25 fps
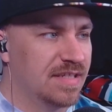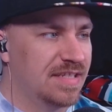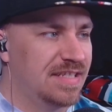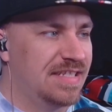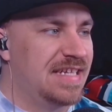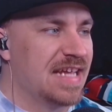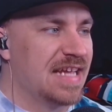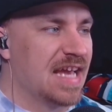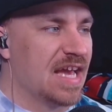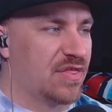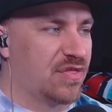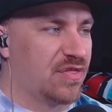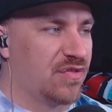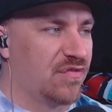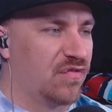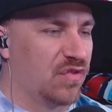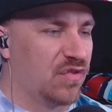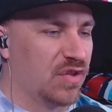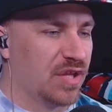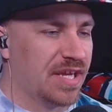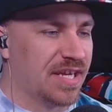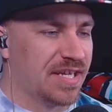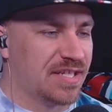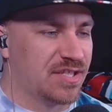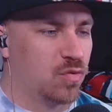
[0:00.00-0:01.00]
Death
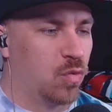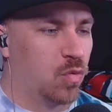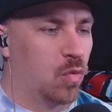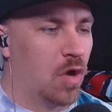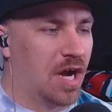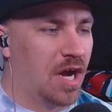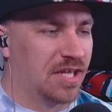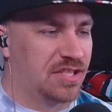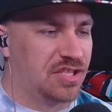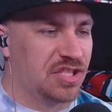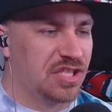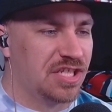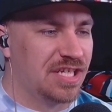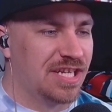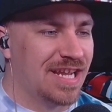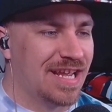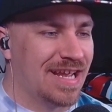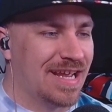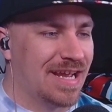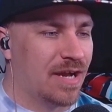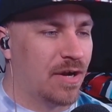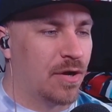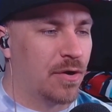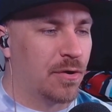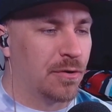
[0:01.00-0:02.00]
flicks. watch it
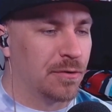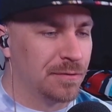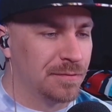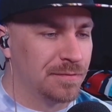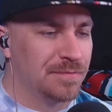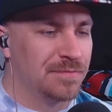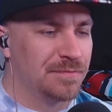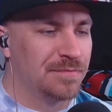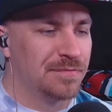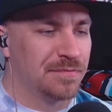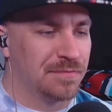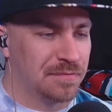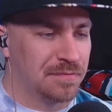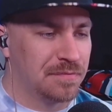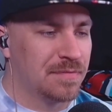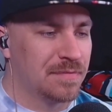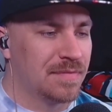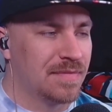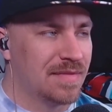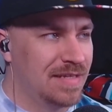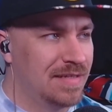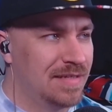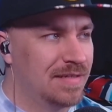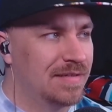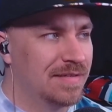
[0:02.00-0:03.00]
now.
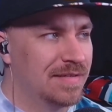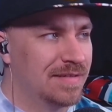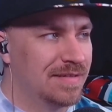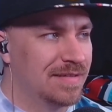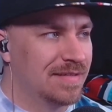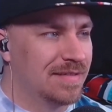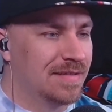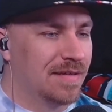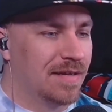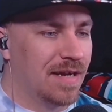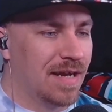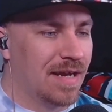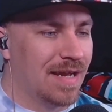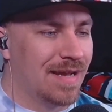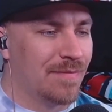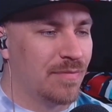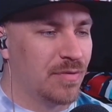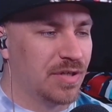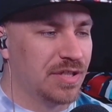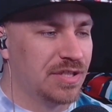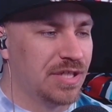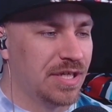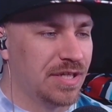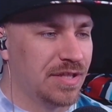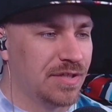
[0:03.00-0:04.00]
I
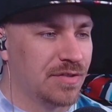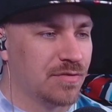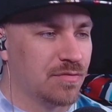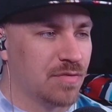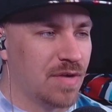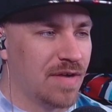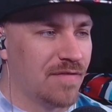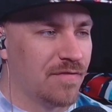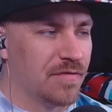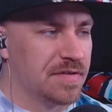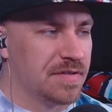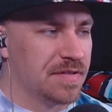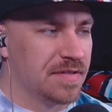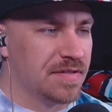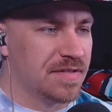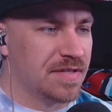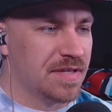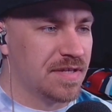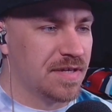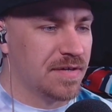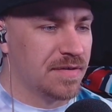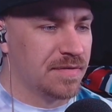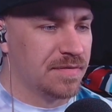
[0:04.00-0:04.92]
appreciate these references though.